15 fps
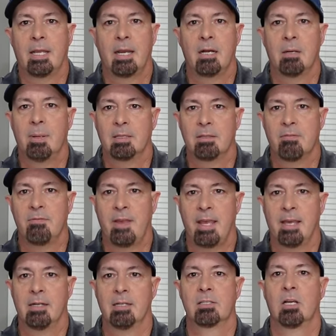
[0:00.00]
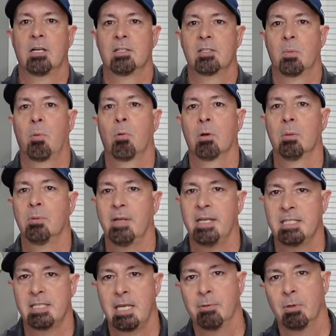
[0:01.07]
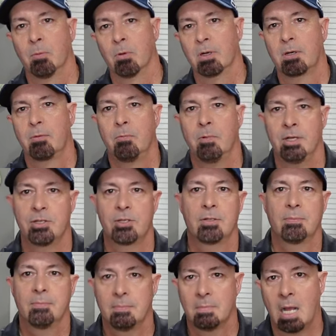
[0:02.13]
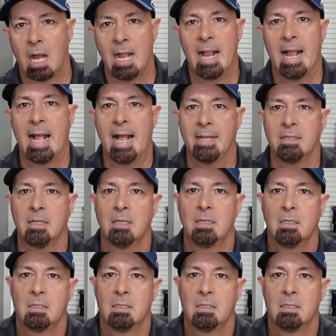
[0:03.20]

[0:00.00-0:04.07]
care about the fan as long as the portable AC would work, which I had.